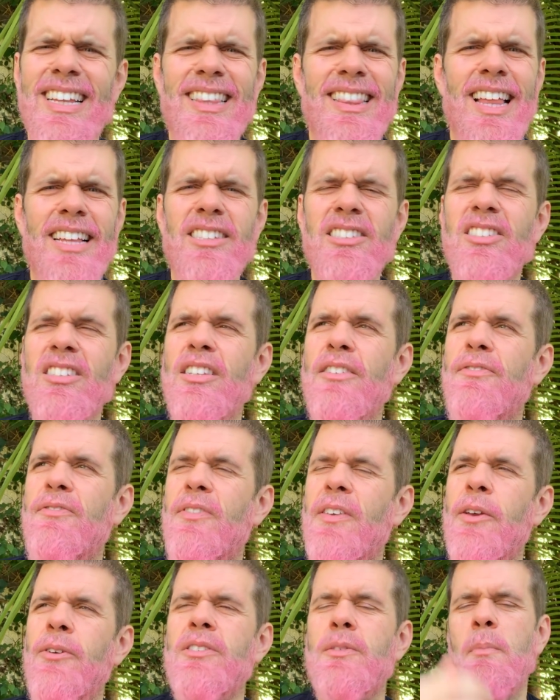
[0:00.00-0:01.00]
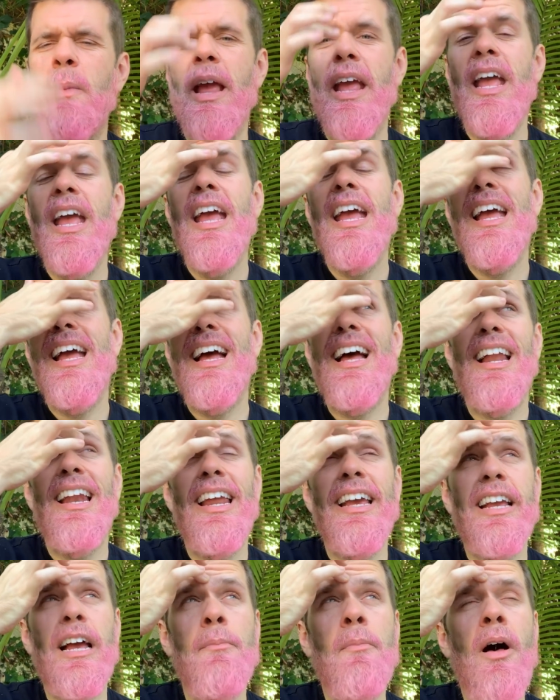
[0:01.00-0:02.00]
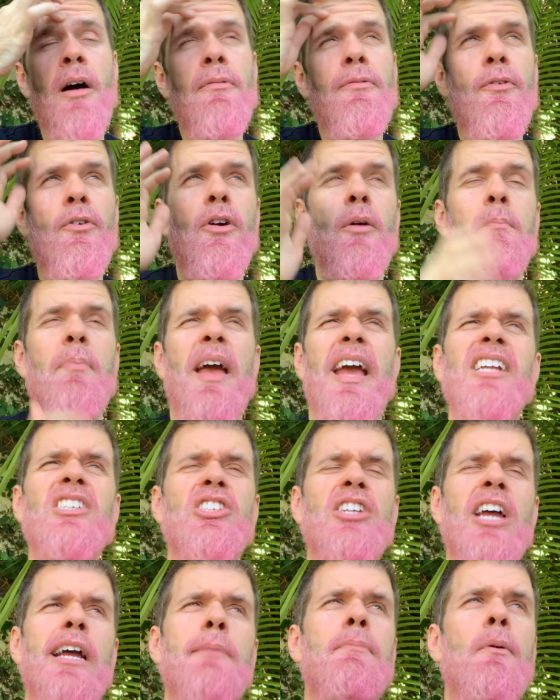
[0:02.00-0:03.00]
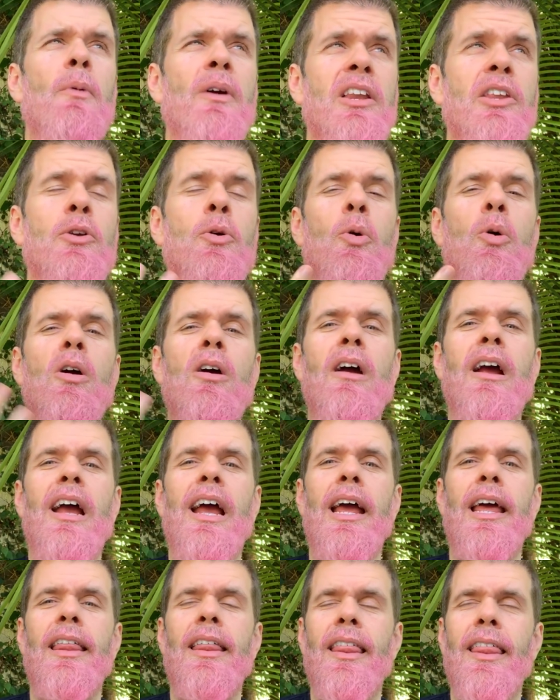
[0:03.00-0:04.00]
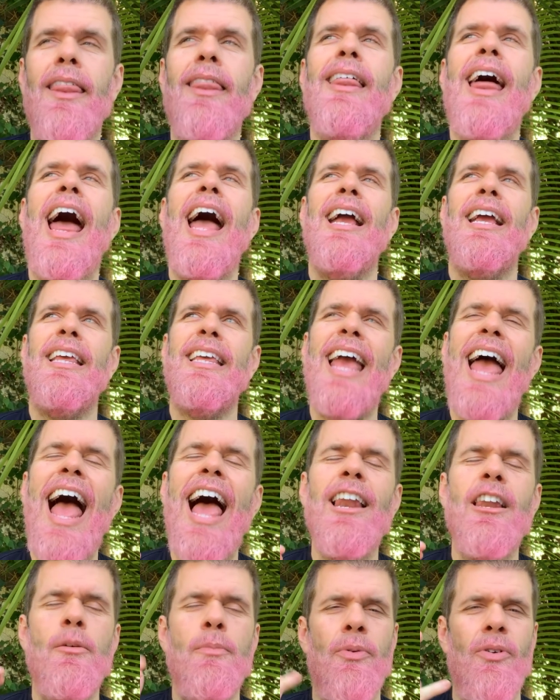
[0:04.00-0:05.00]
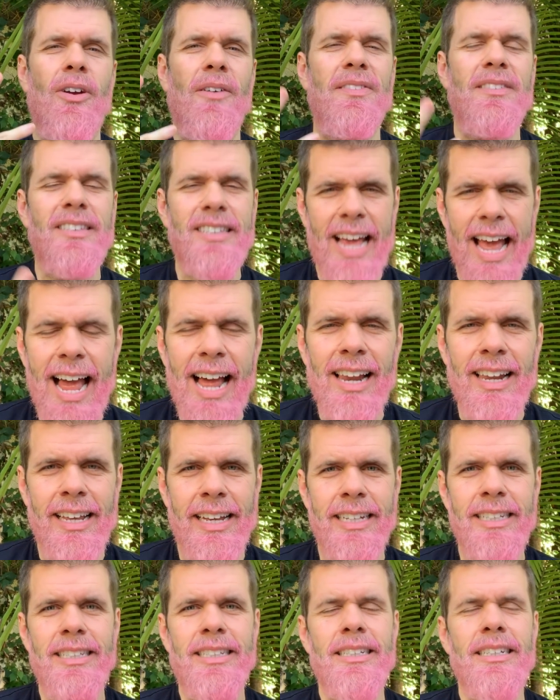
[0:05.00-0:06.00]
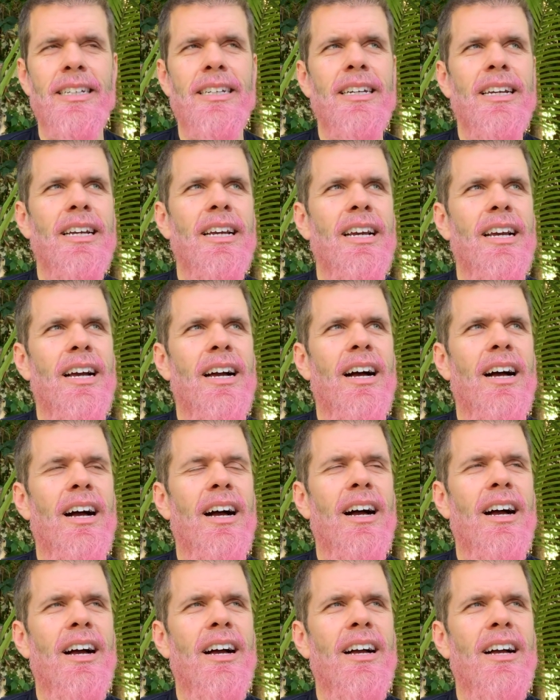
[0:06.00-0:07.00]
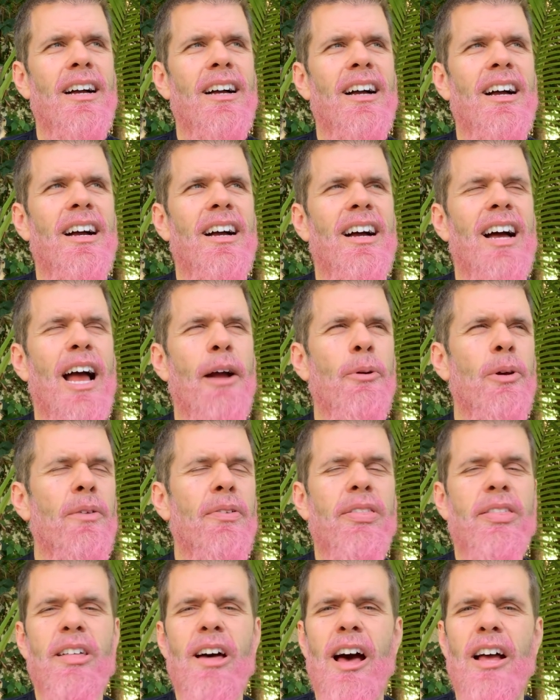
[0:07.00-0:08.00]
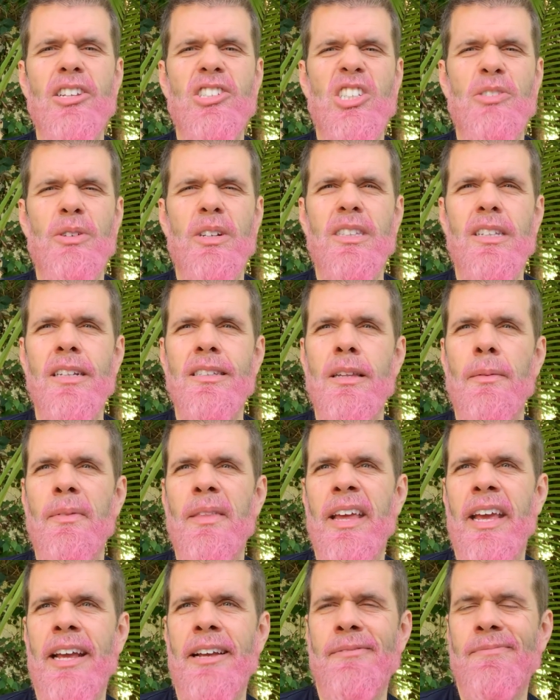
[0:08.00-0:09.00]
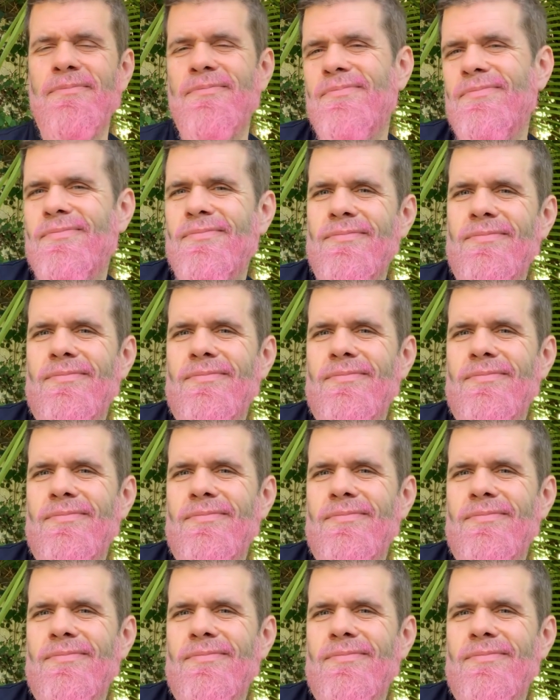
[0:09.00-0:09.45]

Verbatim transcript: that just confused me. Like, I'm all for a paycheck, but when you're that caliber of talent, I would have thought she would have done something